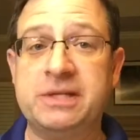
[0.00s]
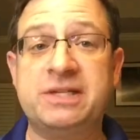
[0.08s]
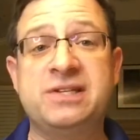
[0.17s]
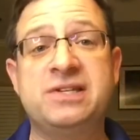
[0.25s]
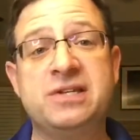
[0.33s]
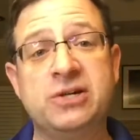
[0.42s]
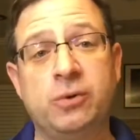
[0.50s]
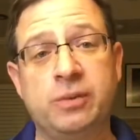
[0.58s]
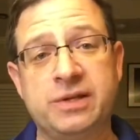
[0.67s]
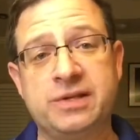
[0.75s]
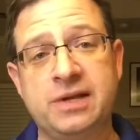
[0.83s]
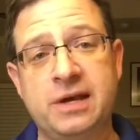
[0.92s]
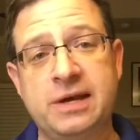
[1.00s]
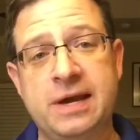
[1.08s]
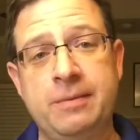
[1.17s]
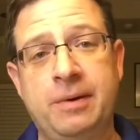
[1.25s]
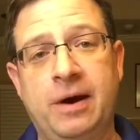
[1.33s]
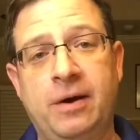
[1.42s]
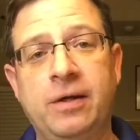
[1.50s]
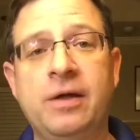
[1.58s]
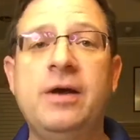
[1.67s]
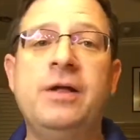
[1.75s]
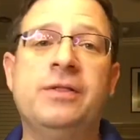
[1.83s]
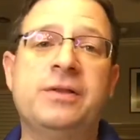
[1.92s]
but still, when the sun came out,
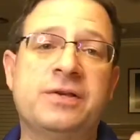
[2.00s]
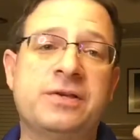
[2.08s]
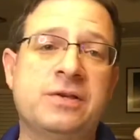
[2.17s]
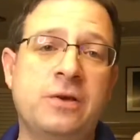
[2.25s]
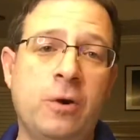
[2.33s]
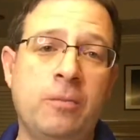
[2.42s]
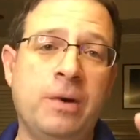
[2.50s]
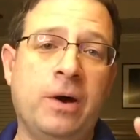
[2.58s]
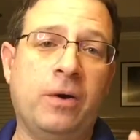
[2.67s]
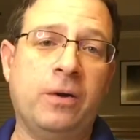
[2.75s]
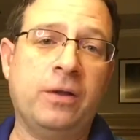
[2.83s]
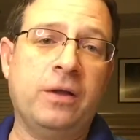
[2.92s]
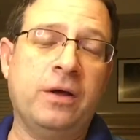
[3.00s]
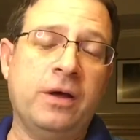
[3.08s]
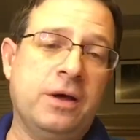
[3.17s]
the snow melt